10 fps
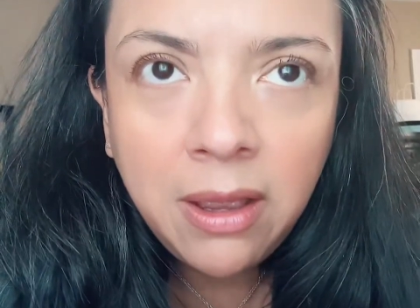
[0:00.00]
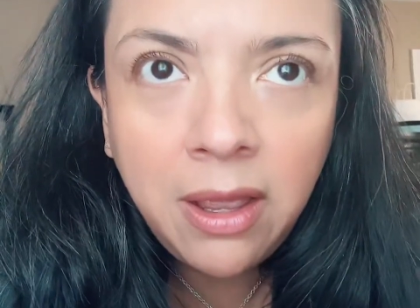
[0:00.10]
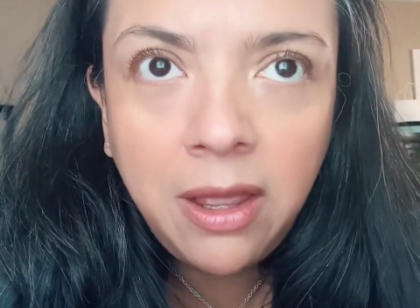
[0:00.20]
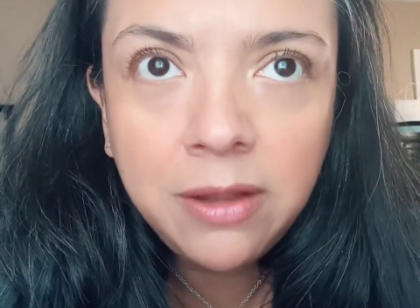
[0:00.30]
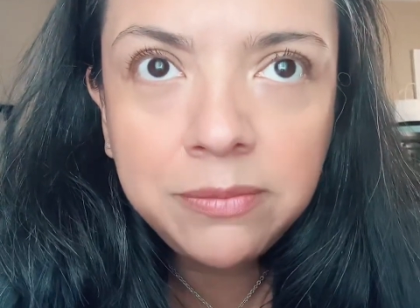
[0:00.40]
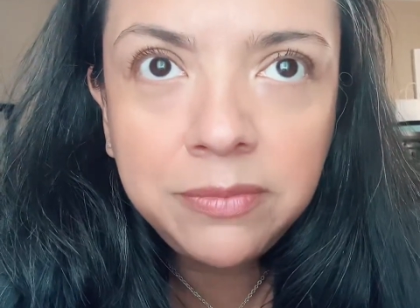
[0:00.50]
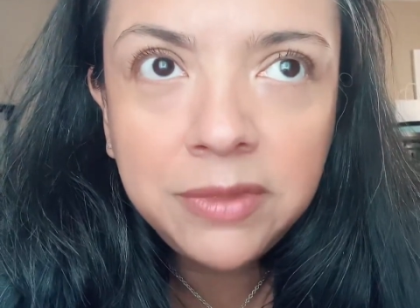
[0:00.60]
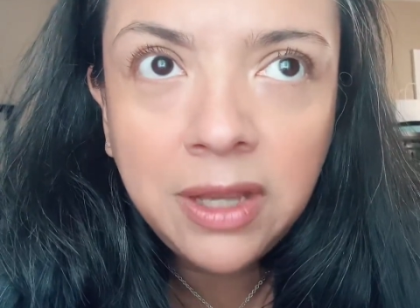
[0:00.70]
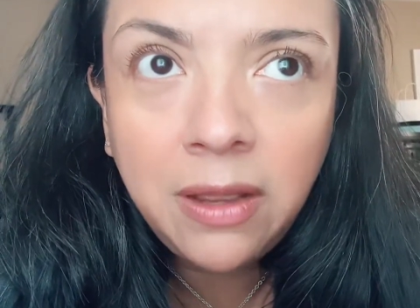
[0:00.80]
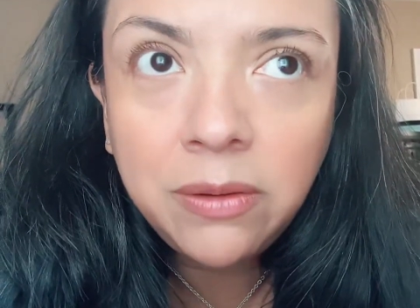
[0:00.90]

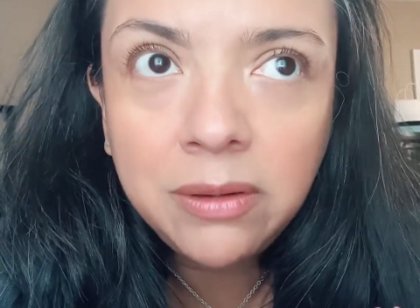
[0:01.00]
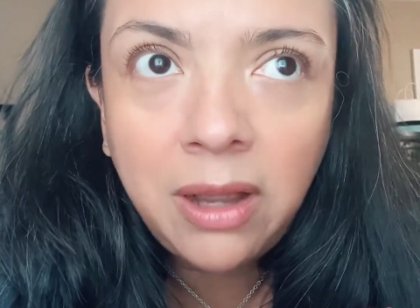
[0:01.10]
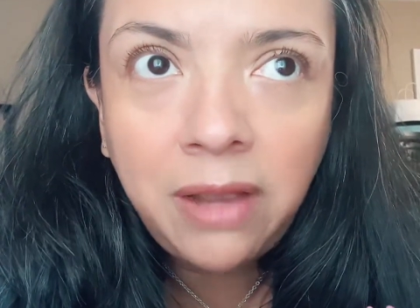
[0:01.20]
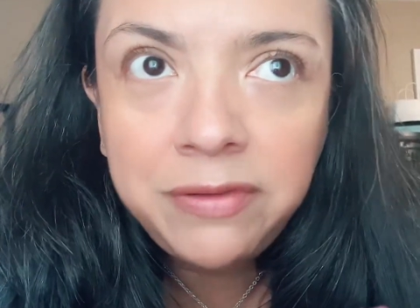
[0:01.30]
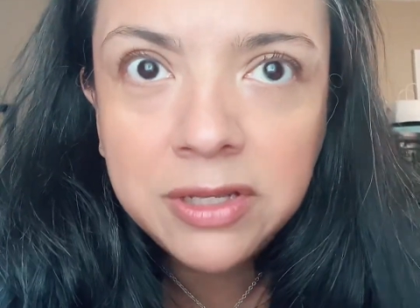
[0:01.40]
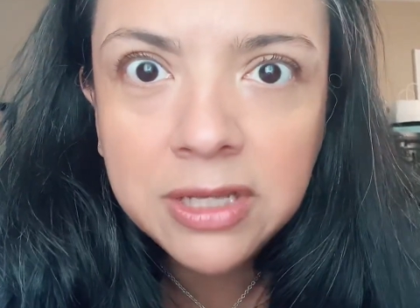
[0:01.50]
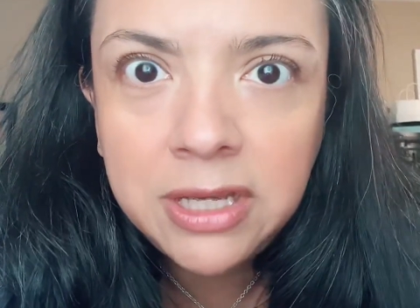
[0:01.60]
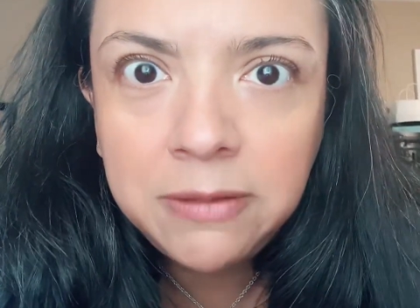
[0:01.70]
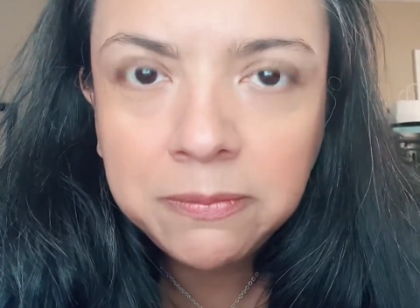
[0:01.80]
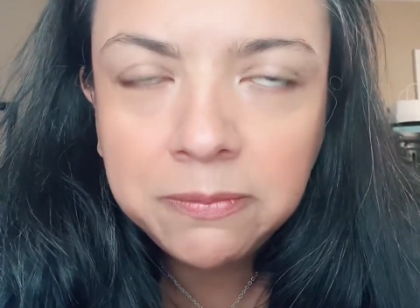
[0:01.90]
Now, obviously,